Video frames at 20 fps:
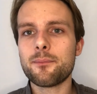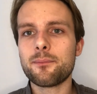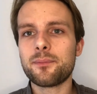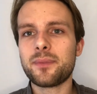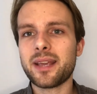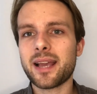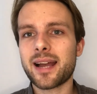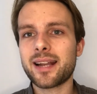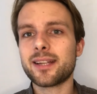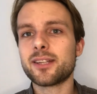
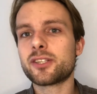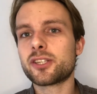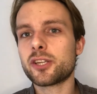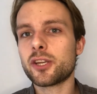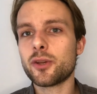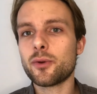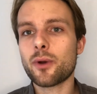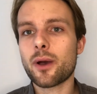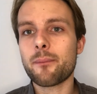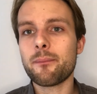be added
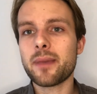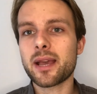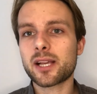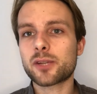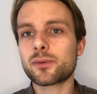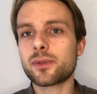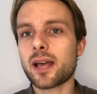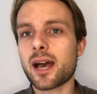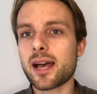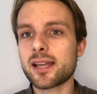to a mix
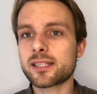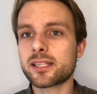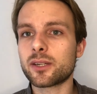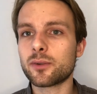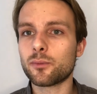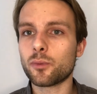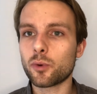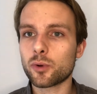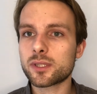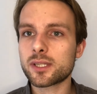with acid
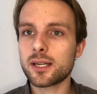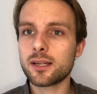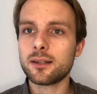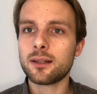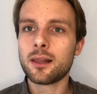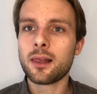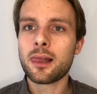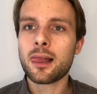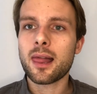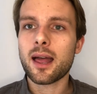and water,
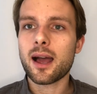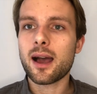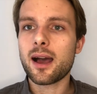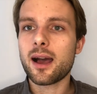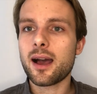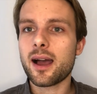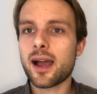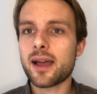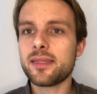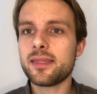
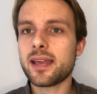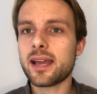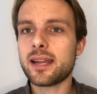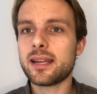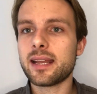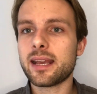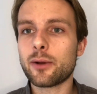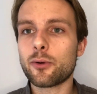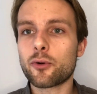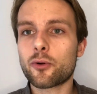and then
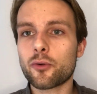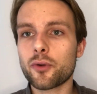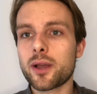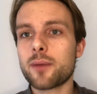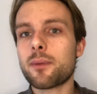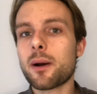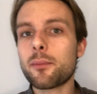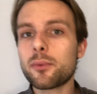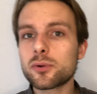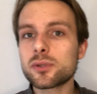it will
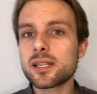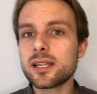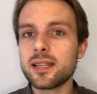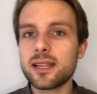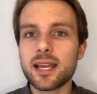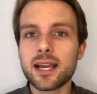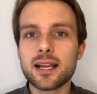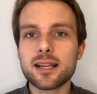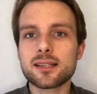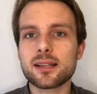create bubbles in
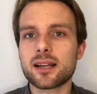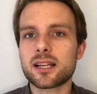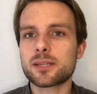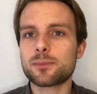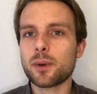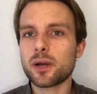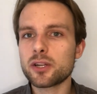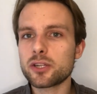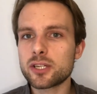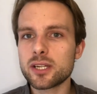things like
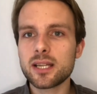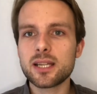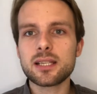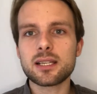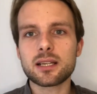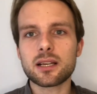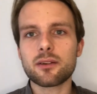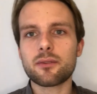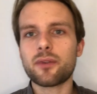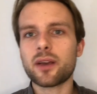sponges
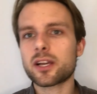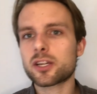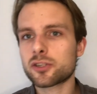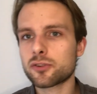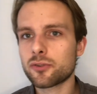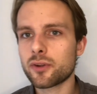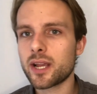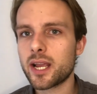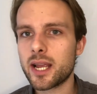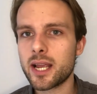and
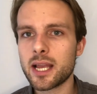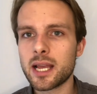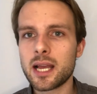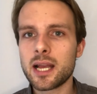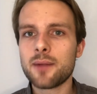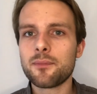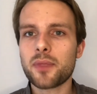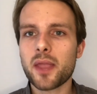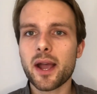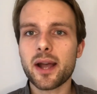confectionery
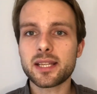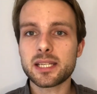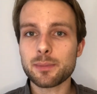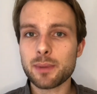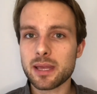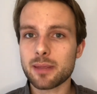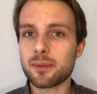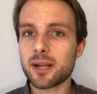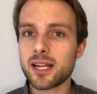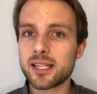to
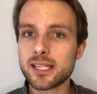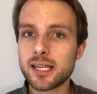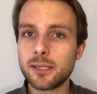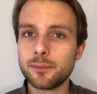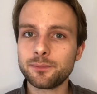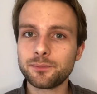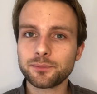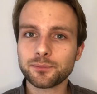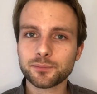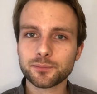make them lighter.
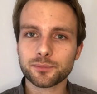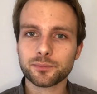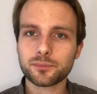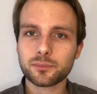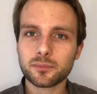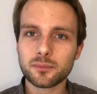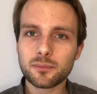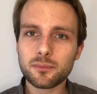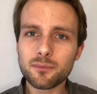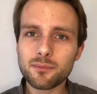
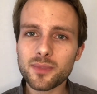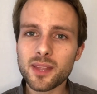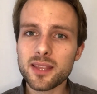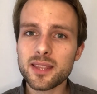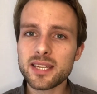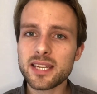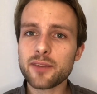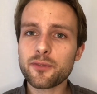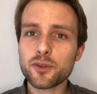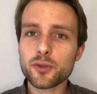
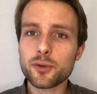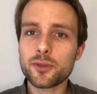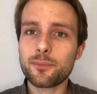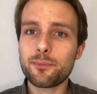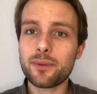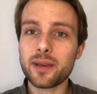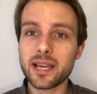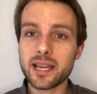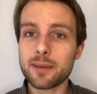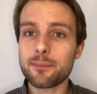The difference with
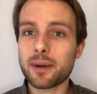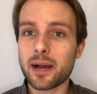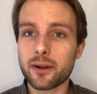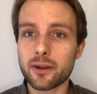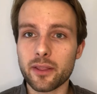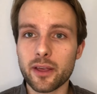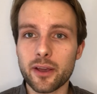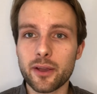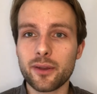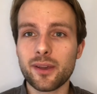baking powder,
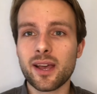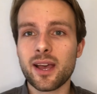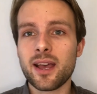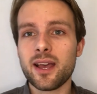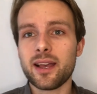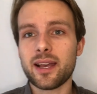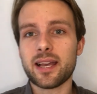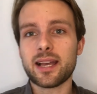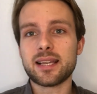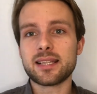though,
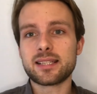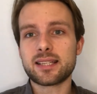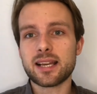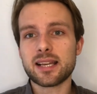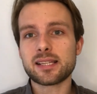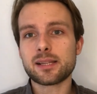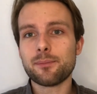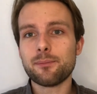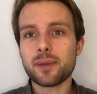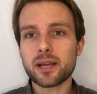is that
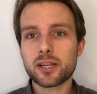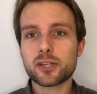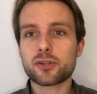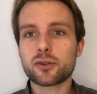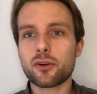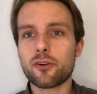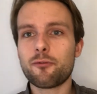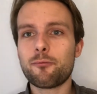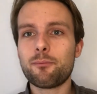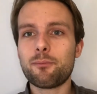it's a mixture
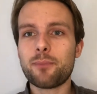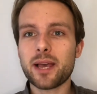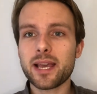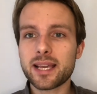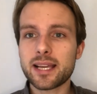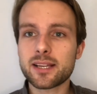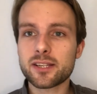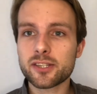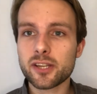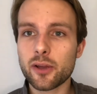of
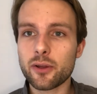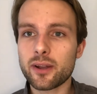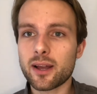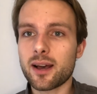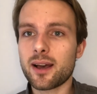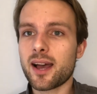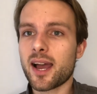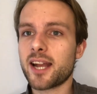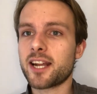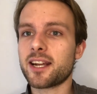baking
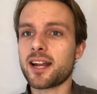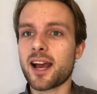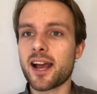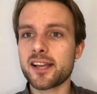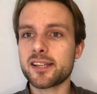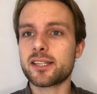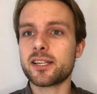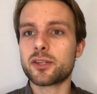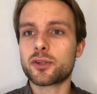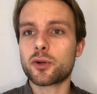soda and an
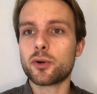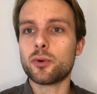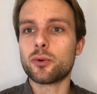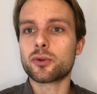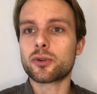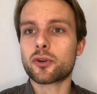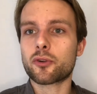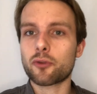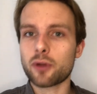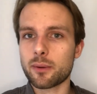acid
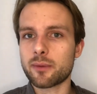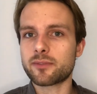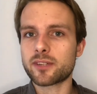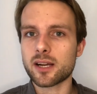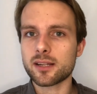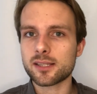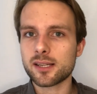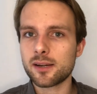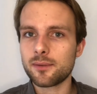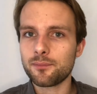called cream of
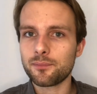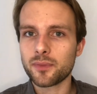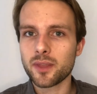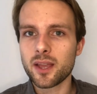tartar.